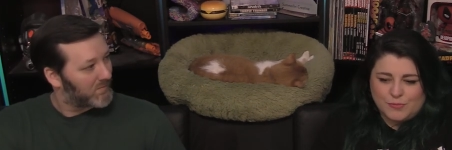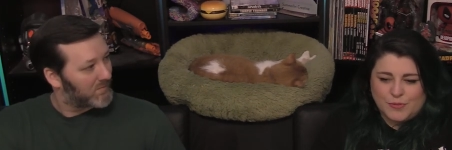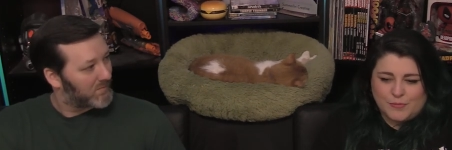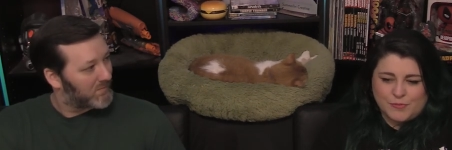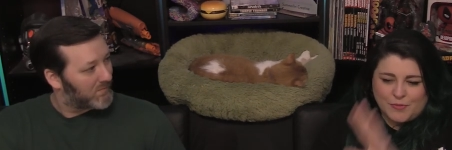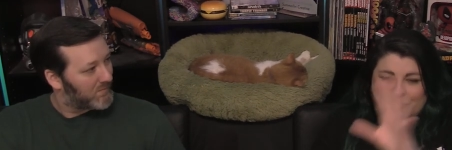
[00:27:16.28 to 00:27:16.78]
Speaker 1: the,
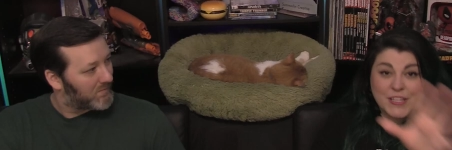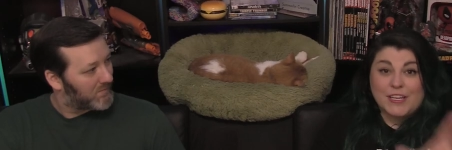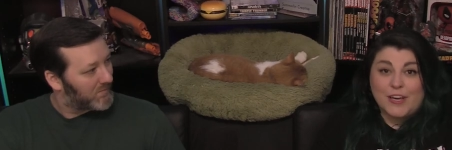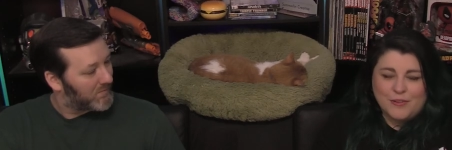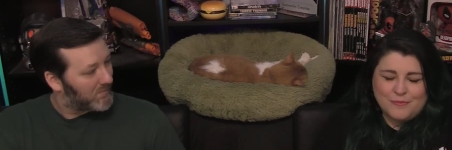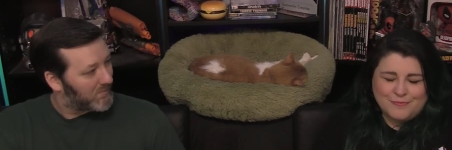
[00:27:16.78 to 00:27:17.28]
the
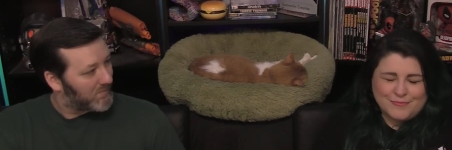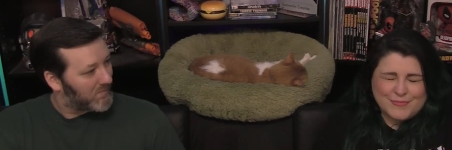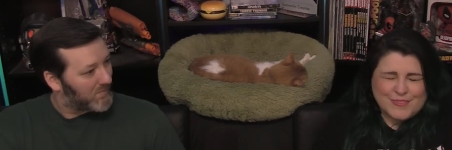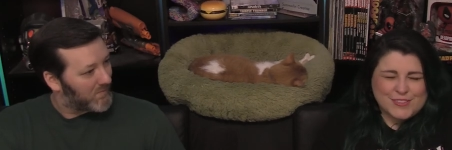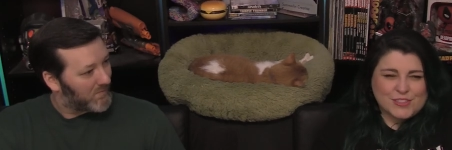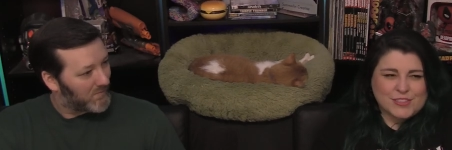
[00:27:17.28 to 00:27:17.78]
video
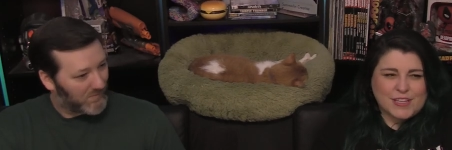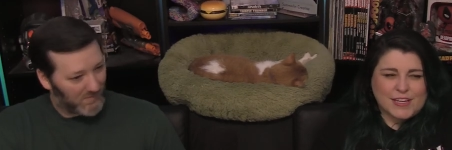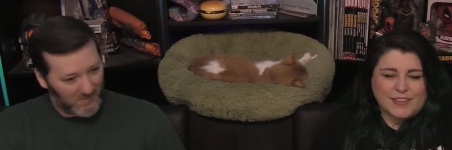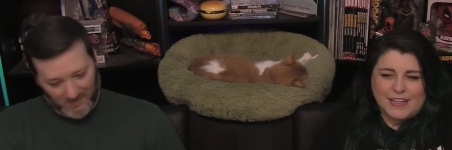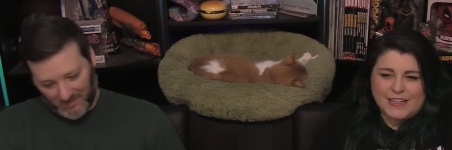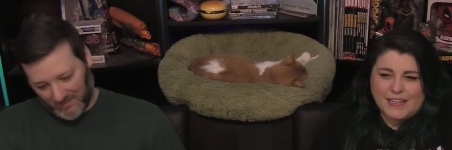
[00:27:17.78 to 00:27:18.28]
just kind of
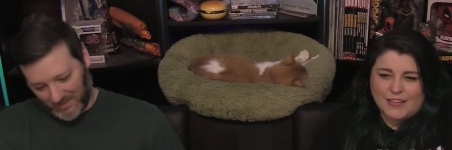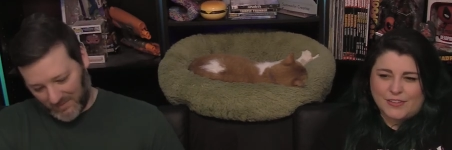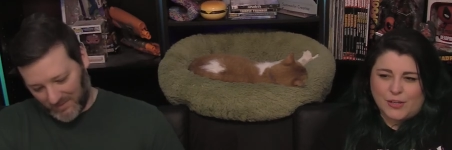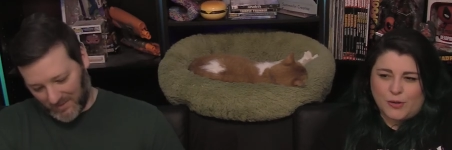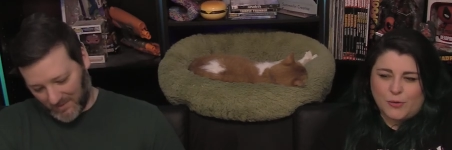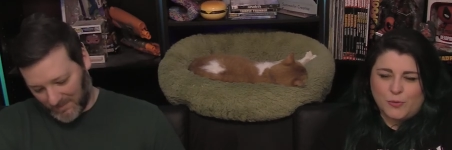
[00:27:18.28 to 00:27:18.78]
laid out the
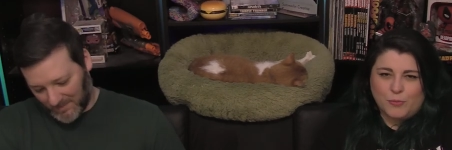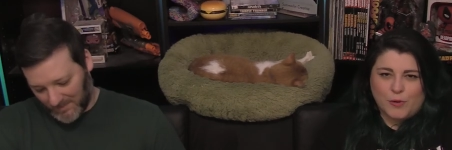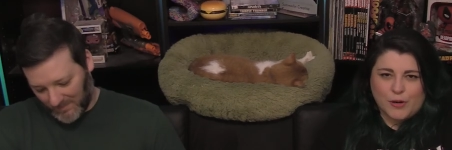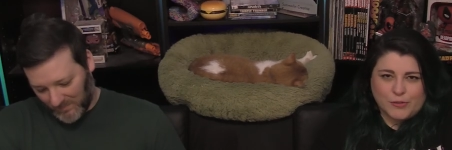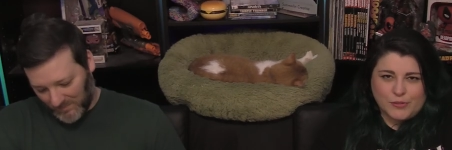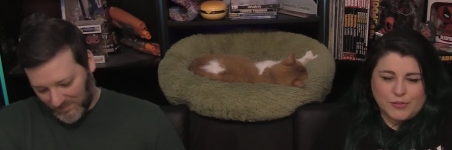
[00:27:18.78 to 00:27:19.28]
yeah. whole
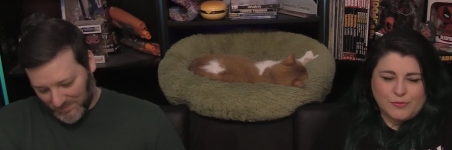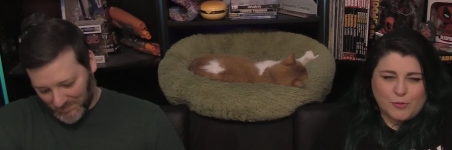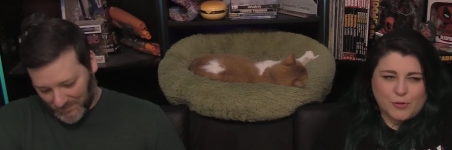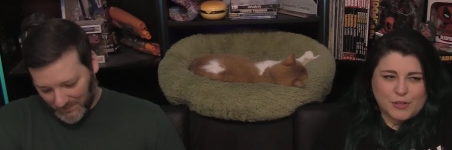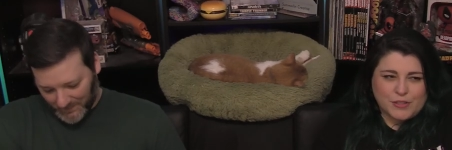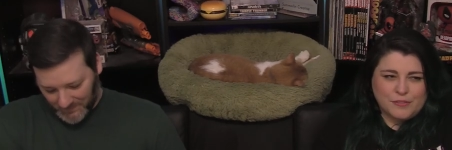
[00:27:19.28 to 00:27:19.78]
world
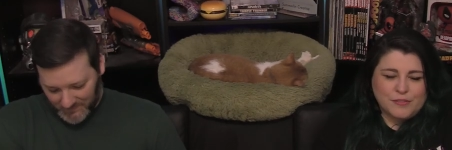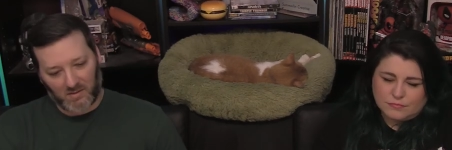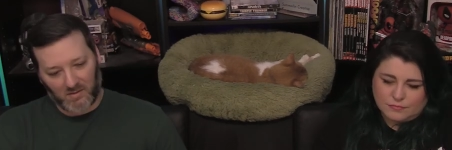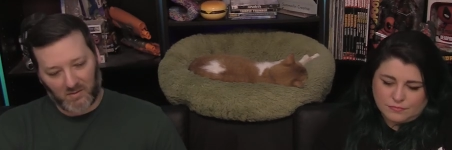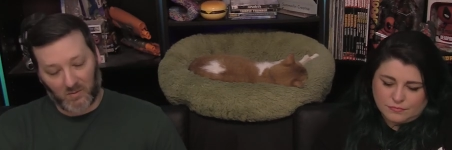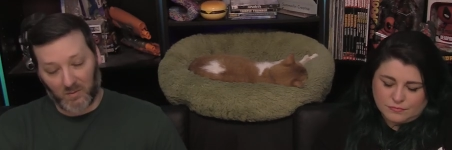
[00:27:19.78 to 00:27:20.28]
for you.
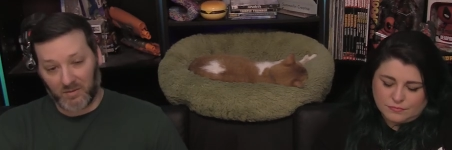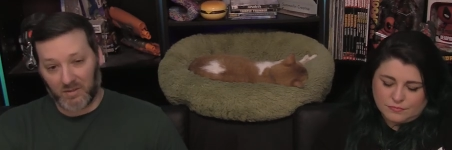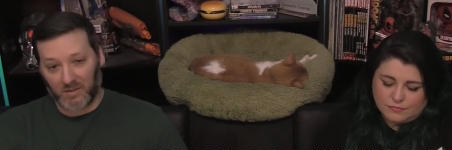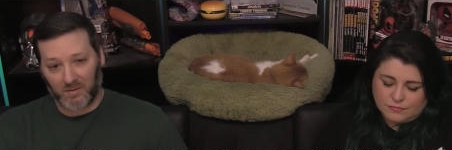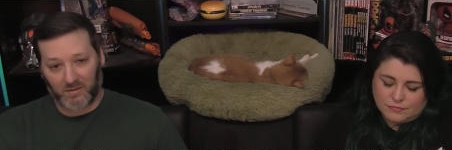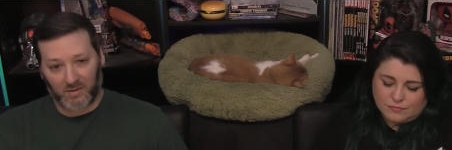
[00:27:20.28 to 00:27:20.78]
Speaker 2: Oh,
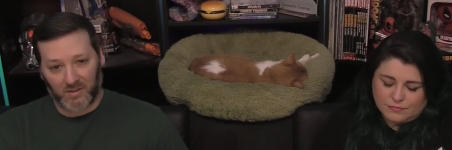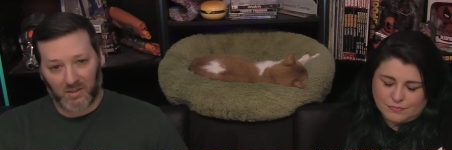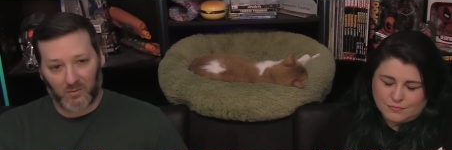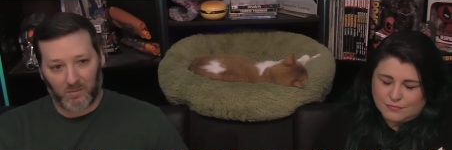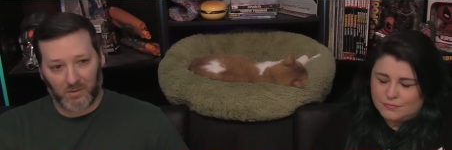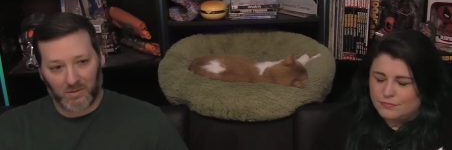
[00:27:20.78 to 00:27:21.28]
another thing I
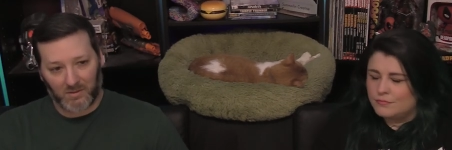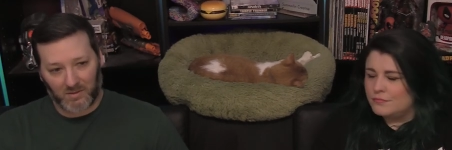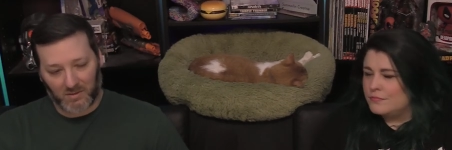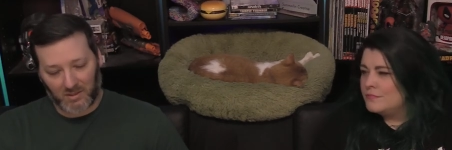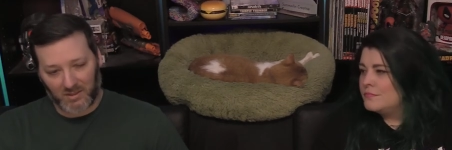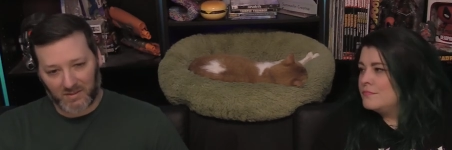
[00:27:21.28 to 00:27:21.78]
really
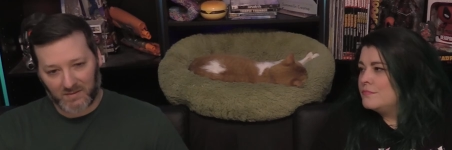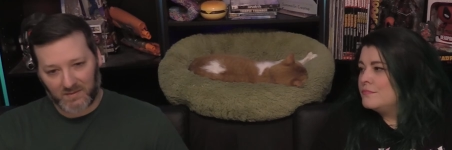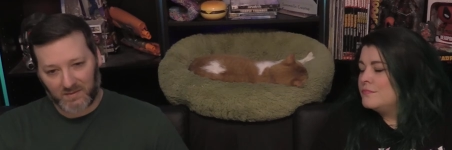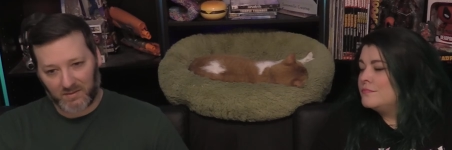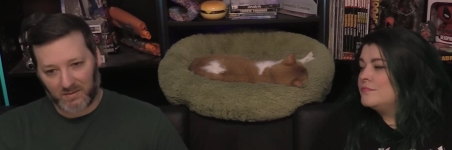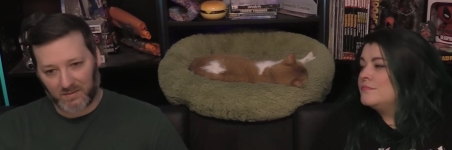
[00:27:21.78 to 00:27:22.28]
liked
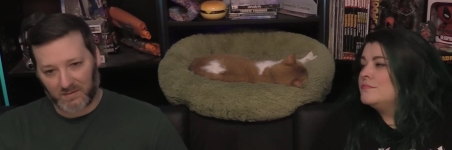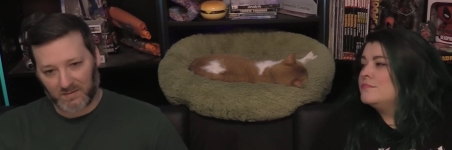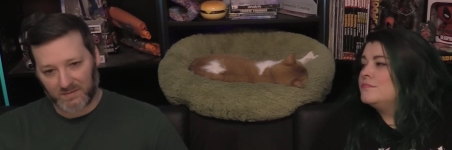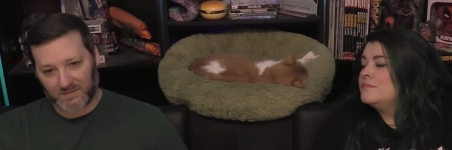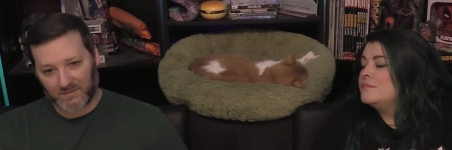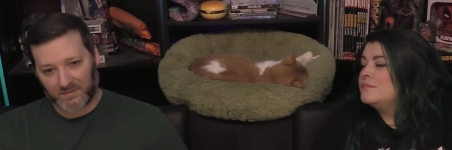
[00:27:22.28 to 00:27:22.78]

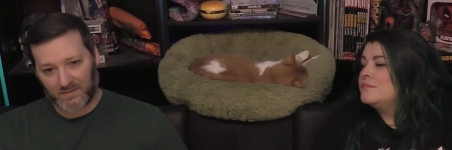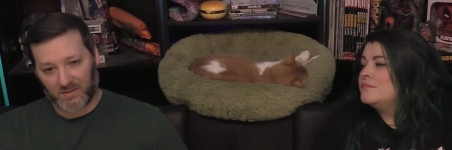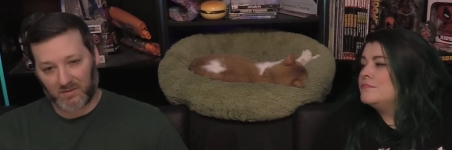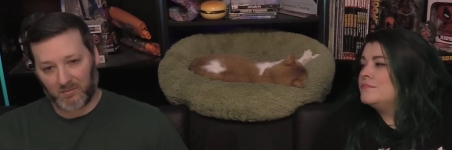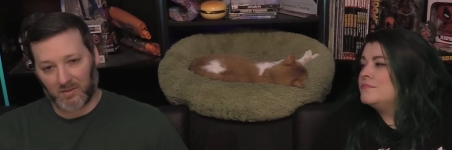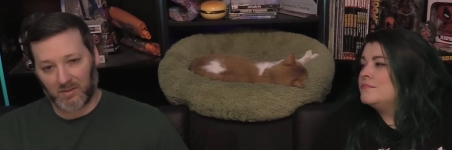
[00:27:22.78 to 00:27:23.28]
is
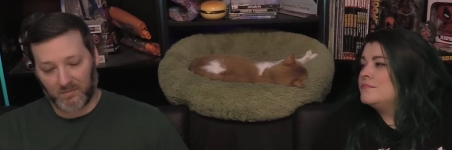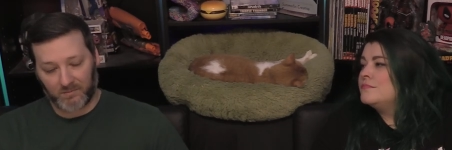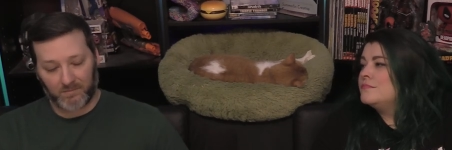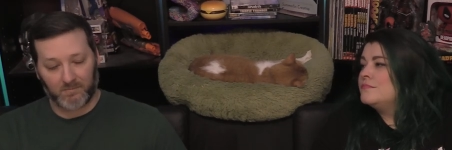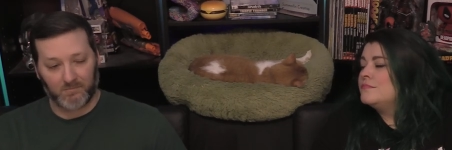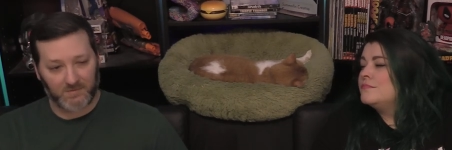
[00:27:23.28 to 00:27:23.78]
uh,
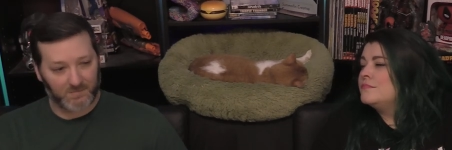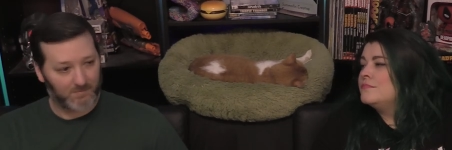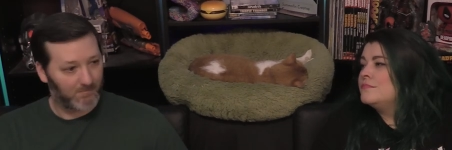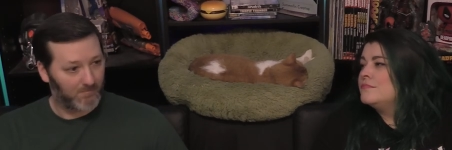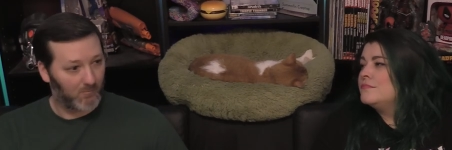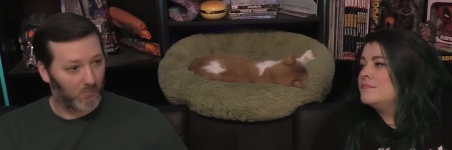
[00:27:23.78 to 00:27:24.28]

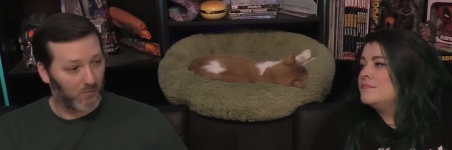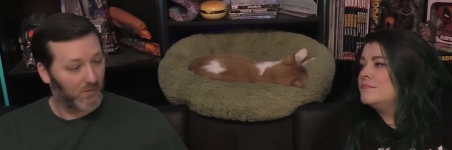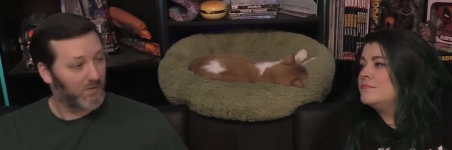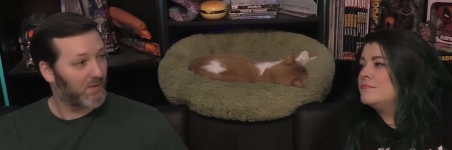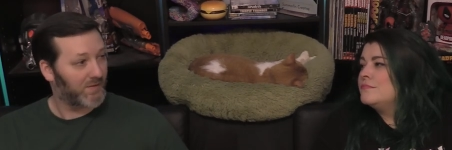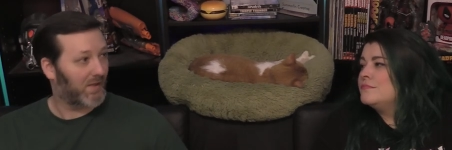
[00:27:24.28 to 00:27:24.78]

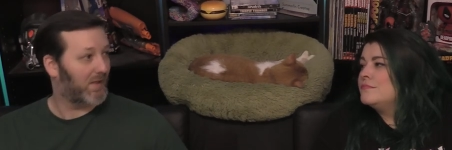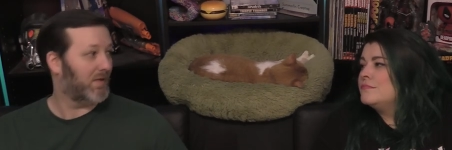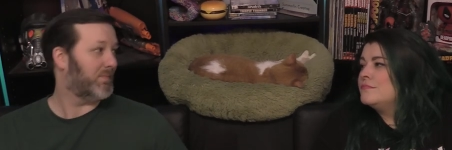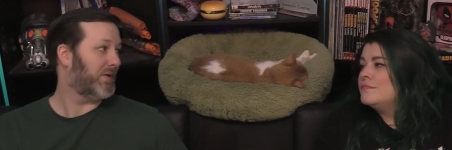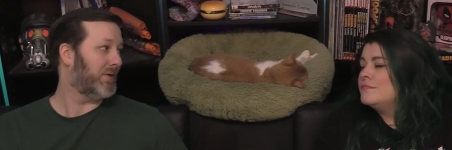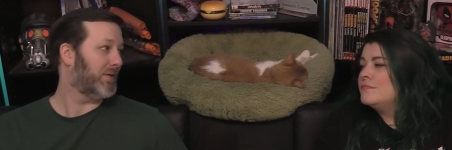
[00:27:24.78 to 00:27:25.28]
one the time
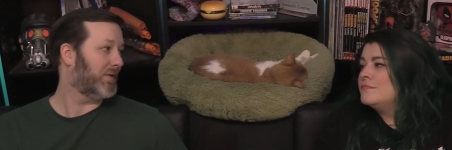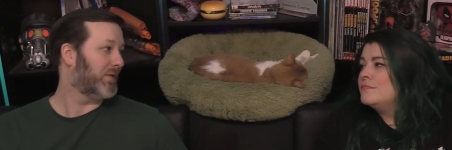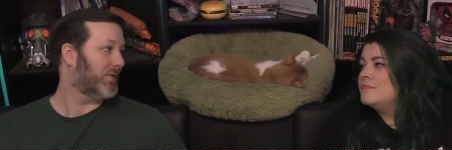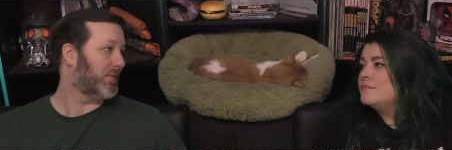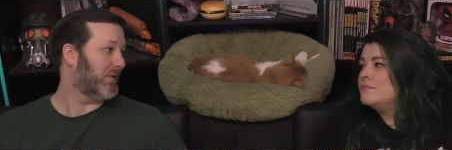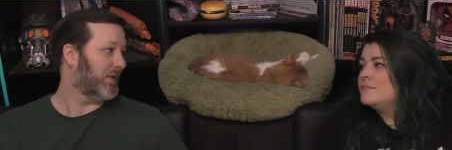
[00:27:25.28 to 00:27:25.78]
period this
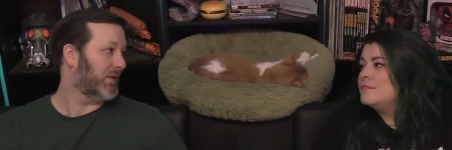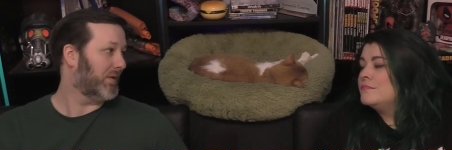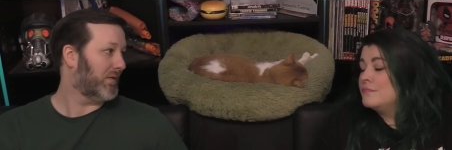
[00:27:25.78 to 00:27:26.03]
was in